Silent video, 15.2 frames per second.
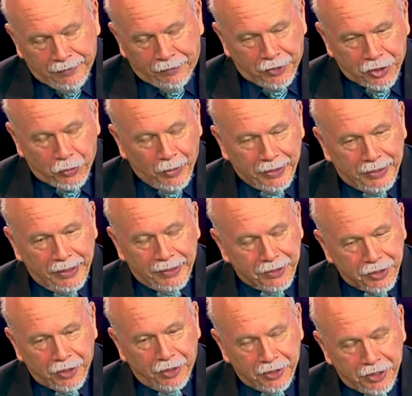1
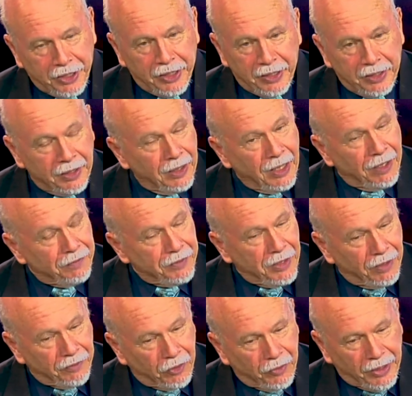Corinthians 13, love
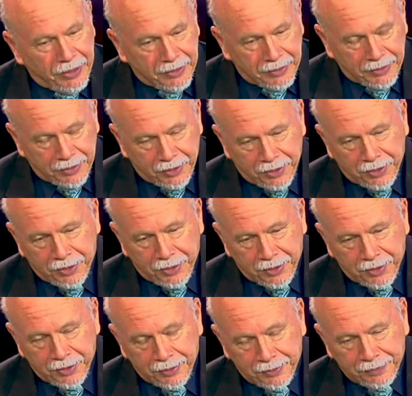never
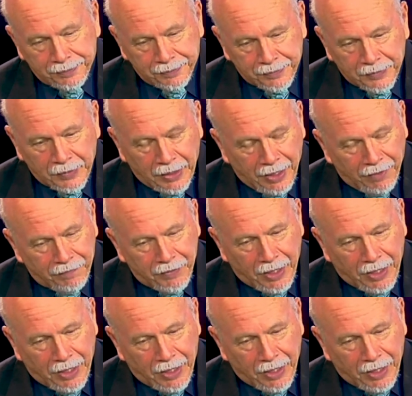ends. Love